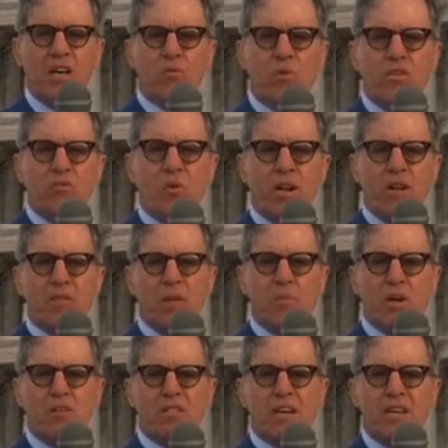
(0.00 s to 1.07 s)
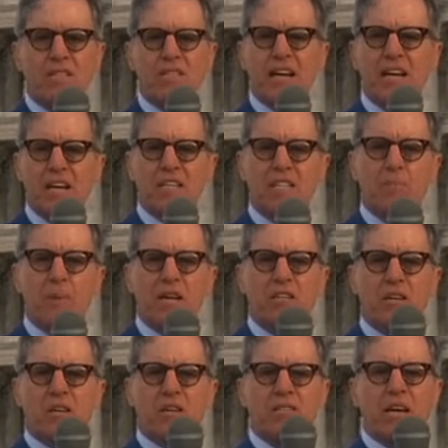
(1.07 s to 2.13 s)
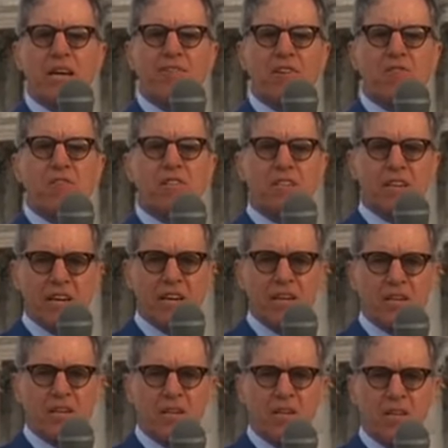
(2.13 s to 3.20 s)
It was one of the most exciting spectacles I've ever seen.